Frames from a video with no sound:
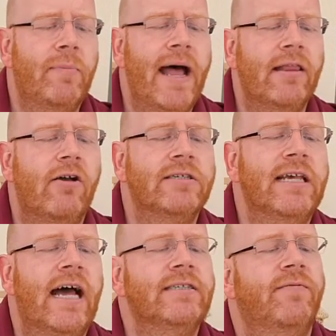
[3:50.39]
the padlock
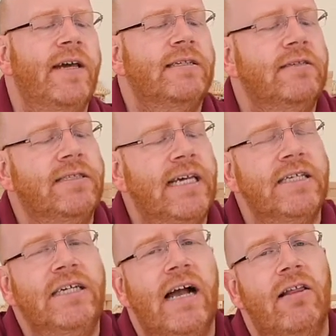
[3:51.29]
side of it. So take
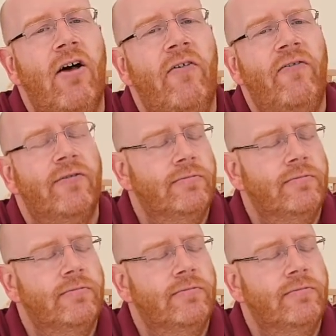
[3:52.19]
the shackle off,